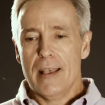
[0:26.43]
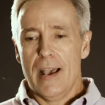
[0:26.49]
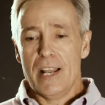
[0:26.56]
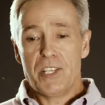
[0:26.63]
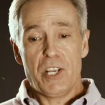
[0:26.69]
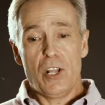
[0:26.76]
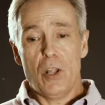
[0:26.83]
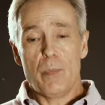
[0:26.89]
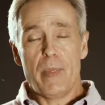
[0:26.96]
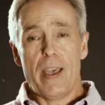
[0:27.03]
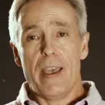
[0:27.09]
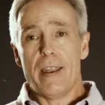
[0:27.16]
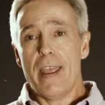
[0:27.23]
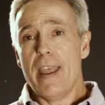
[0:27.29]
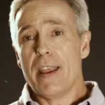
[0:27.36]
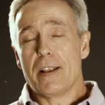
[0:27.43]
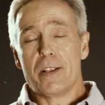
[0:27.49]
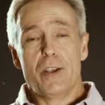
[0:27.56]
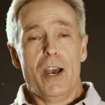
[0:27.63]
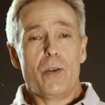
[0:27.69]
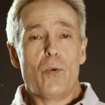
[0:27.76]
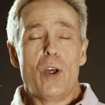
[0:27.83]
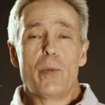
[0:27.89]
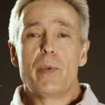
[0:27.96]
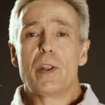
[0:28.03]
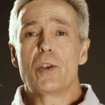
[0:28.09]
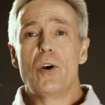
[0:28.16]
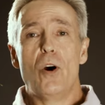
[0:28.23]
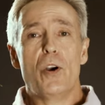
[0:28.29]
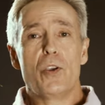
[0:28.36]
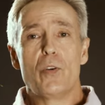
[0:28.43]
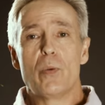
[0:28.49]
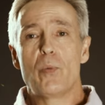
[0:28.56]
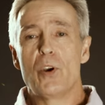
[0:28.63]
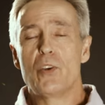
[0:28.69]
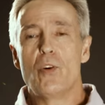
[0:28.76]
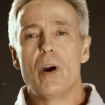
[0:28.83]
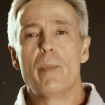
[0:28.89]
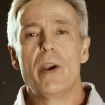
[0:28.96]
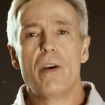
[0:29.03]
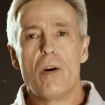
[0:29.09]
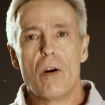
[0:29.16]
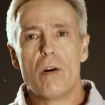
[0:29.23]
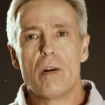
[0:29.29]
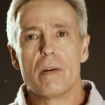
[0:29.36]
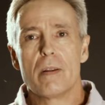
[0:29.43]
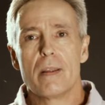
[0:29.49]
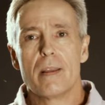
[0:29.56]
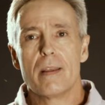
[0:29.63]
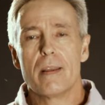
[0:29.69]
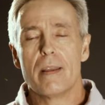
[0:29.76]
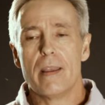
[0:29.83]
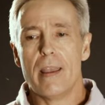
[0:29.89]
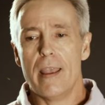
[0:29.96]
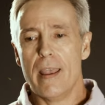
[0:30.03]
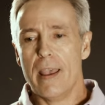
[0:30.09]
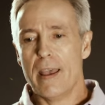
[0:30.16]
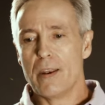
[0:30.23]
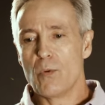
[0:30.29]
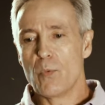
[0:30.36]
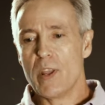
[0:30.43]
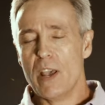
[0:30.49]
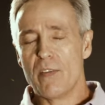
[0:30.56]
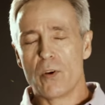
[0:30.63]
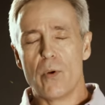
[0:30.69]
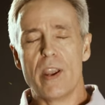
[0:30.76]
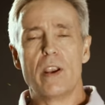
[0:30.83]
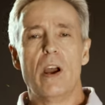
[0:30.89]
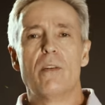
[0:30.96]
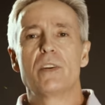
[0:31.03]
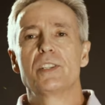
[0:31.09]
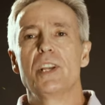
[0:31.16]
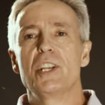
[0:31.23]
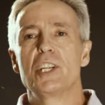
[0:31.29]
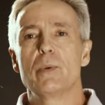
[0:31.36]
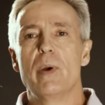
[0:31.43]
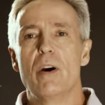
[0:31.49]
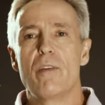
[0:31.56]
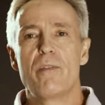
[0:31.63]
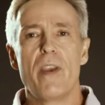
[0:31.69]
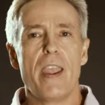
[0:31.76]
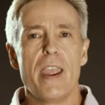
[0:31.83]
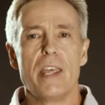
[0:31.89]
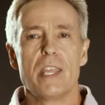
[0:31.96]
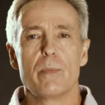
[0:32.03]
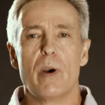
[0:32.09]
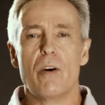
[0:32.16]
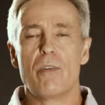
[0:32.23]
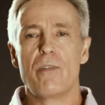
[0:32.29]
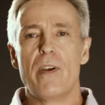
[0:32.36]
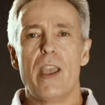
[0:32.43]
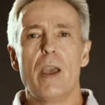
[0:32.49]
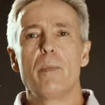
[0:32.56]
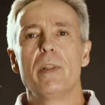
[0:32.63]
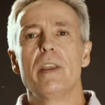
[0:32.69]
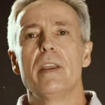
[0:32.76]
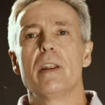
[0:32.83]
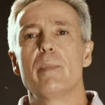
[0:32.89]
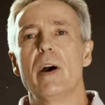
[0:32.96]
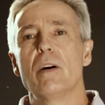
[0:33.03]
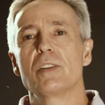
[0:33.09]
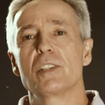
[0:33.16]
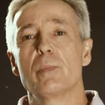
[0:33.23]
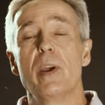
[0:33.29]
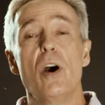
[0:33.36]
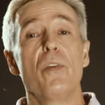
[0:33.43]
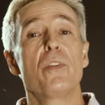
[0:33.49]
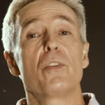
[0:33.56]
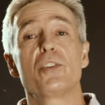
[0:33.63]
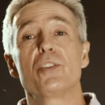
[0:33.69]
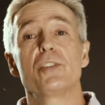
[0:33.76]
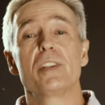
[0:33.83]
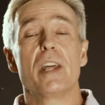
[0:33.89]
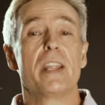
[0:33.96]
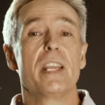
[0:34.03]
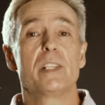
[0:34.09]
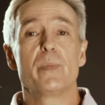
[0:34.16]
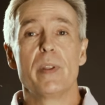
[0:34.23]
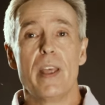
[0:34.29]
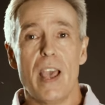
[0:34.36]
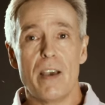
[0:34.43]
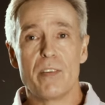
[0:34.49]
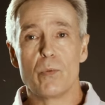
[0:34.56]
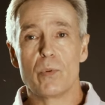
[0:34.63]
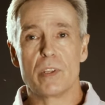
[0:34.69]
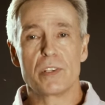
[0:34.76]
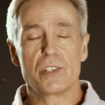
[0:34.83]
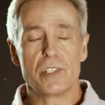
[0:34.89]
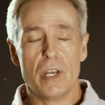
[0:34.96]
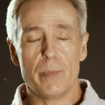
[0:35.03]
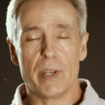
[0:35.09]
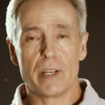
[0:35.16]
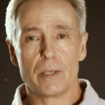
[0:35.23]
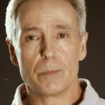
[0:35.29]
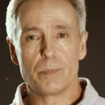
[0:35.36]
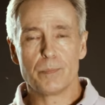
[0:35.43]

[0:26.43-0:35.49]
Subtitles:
I tell him that, hey, God wanted me to call you. He put you on my heart. And we have a great conversation about faith, about family, and about some health issues that he's been having with his stomach.